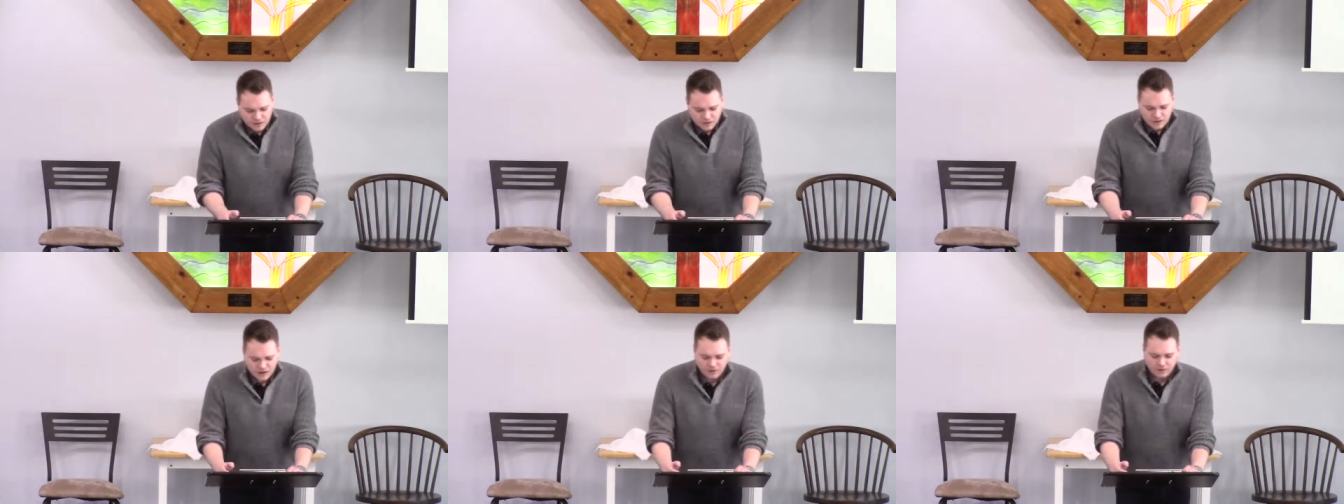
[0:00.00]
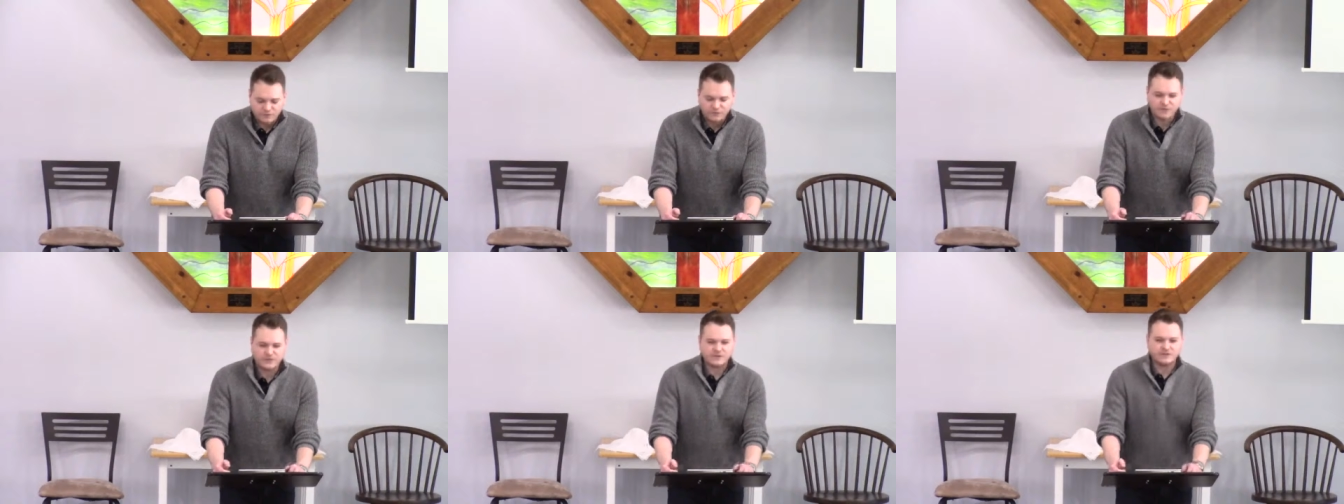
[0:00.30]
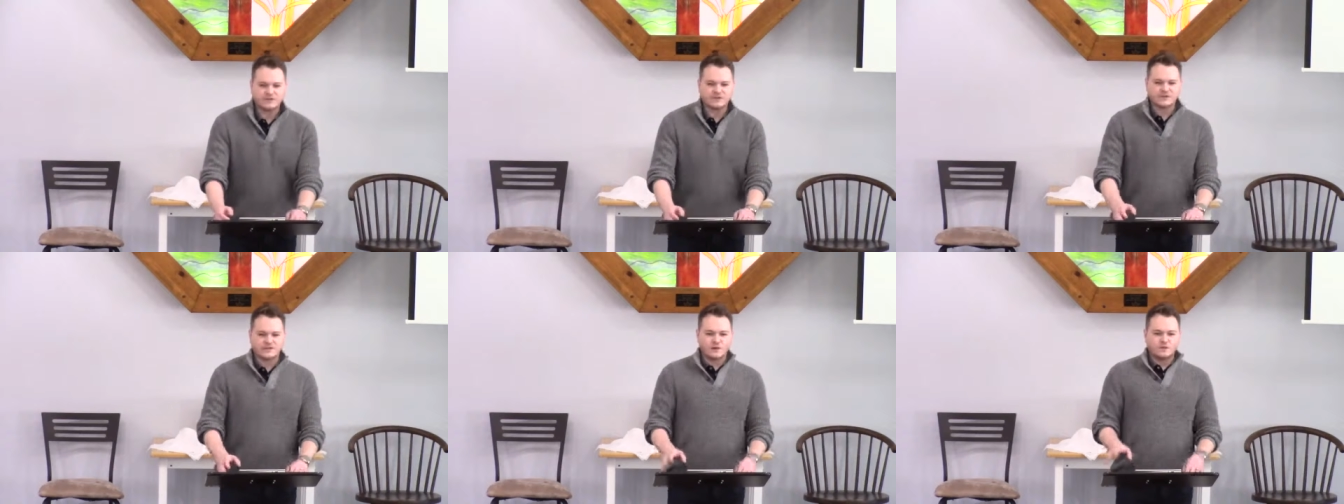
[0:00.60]
Now, first
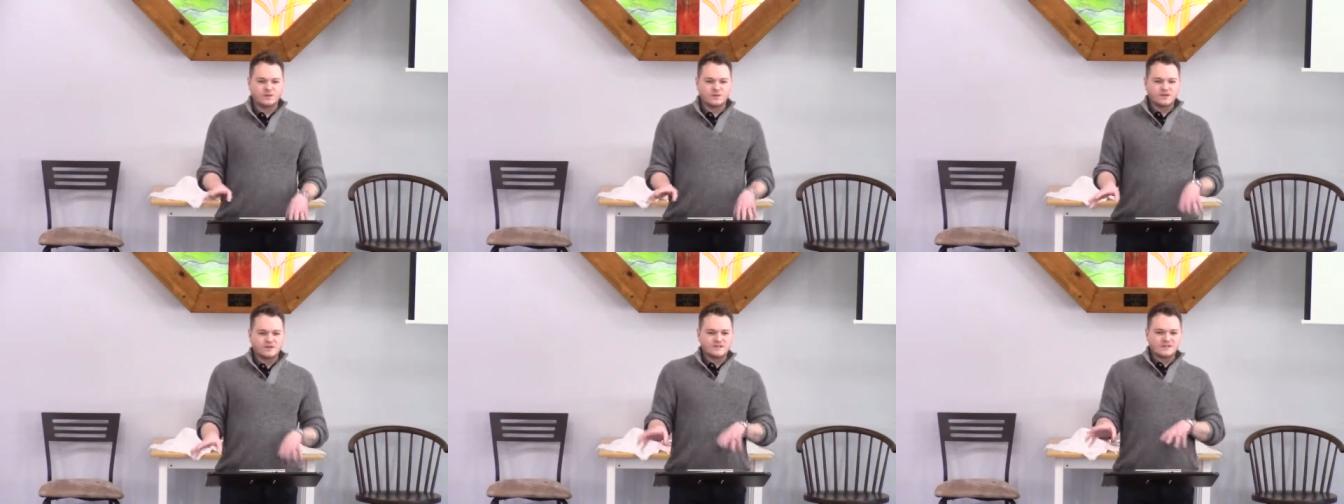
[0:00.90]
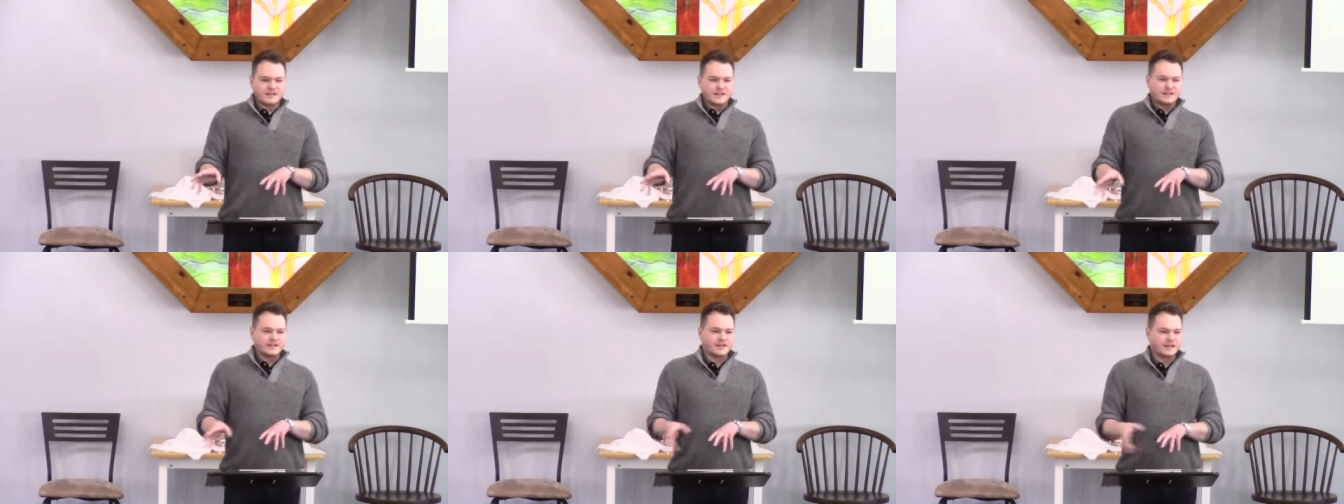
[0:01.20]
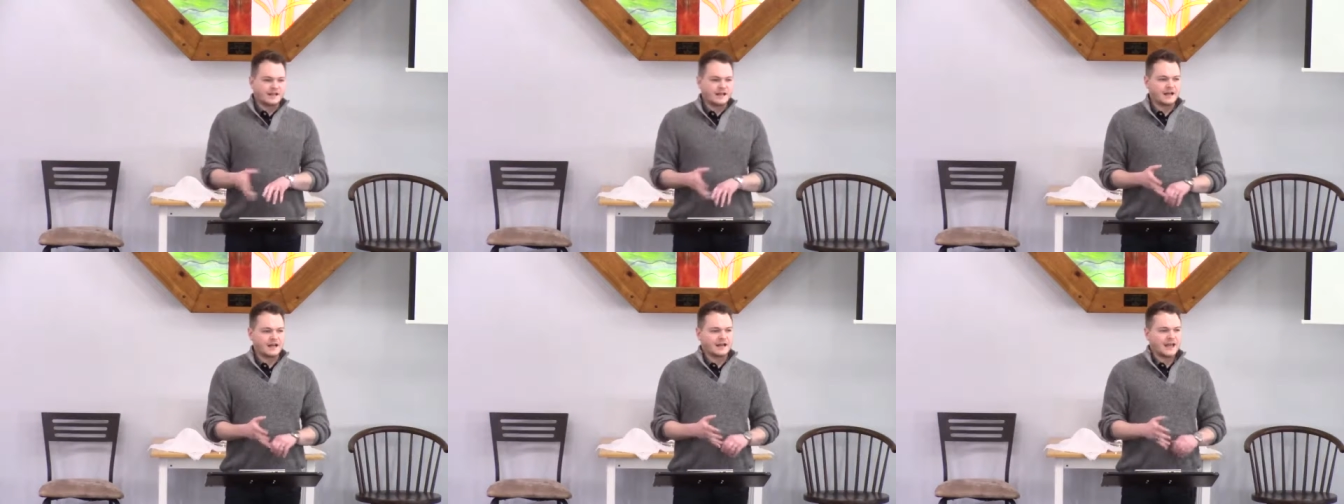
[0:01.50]
of all, some would say
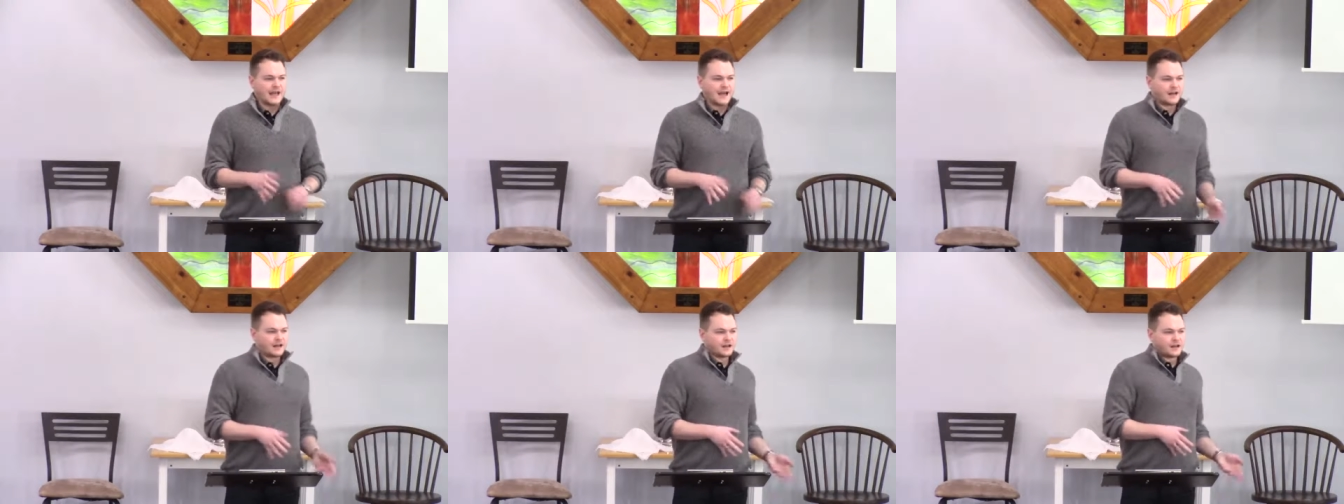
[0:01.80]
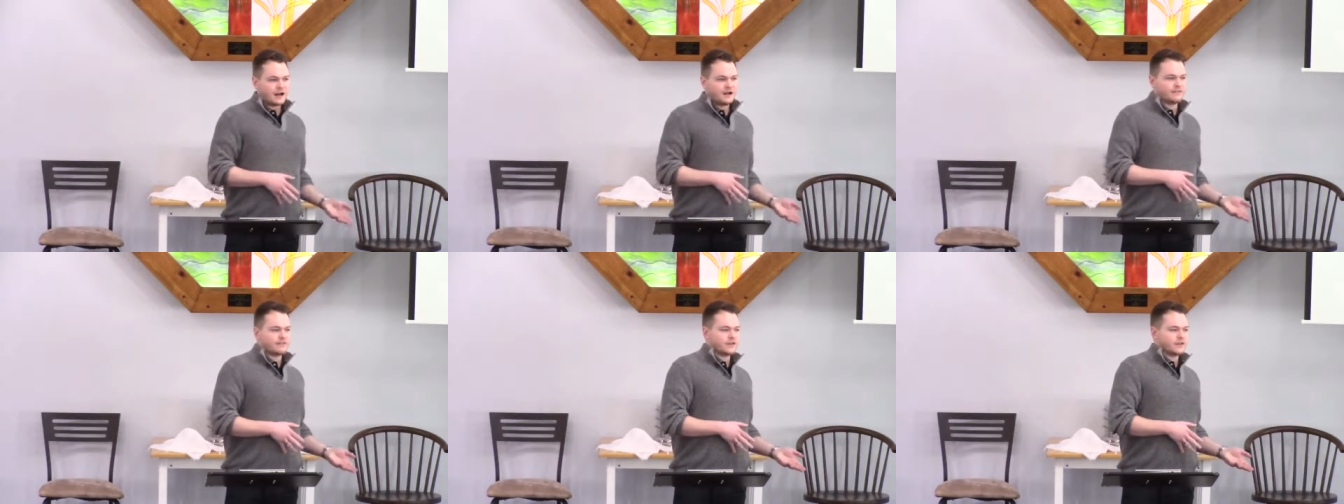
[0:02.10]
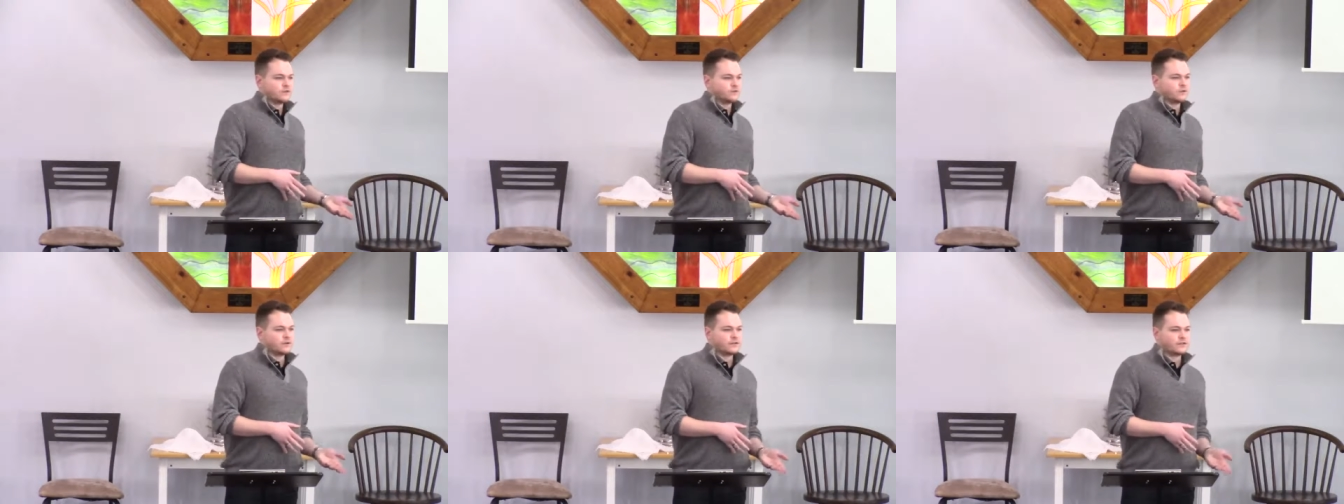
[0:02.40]
that God had a
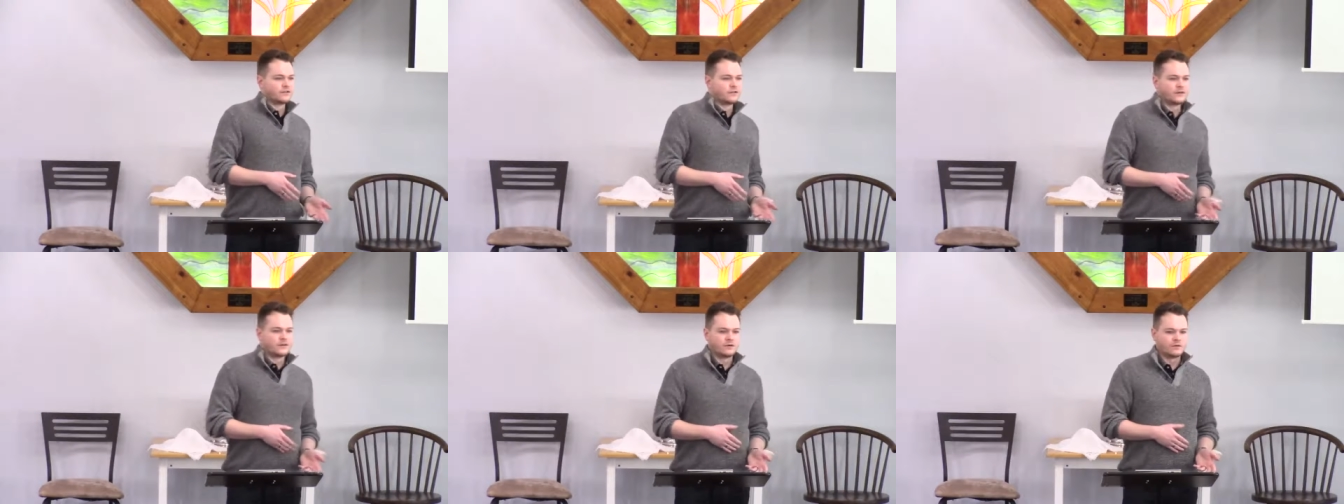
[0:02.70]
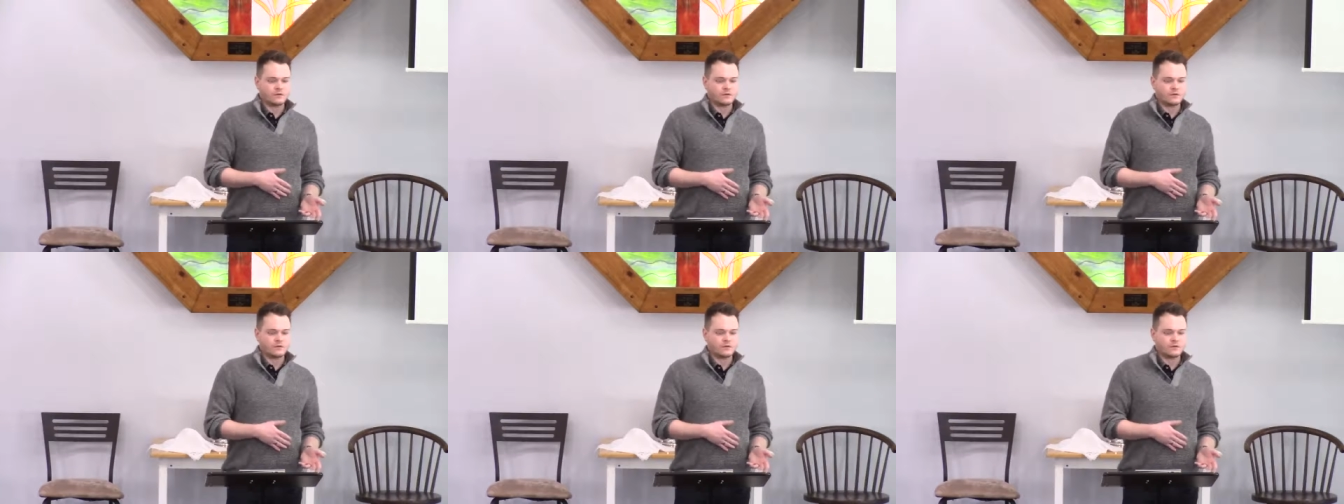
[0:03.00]
covenant with,